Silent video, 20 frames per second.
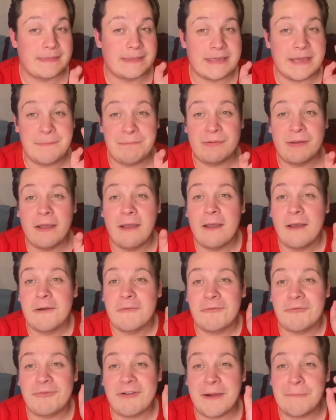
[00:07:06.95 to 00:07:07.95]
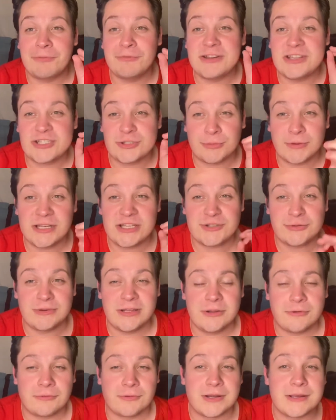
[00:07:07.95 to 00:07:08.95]
Yep, February
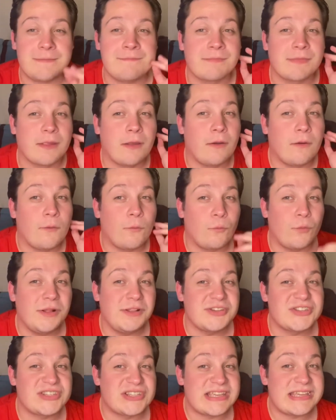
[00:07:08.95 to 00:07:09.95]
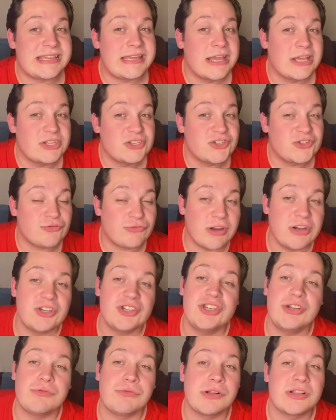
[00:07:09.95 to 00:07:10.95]
2023, we'll see
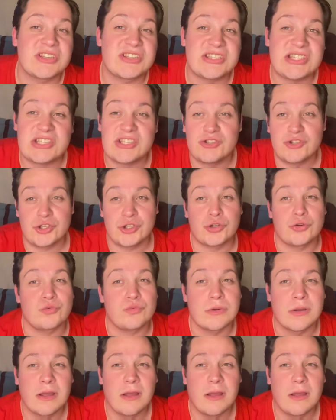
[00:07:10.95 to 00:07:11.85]
Strange New World Season 2.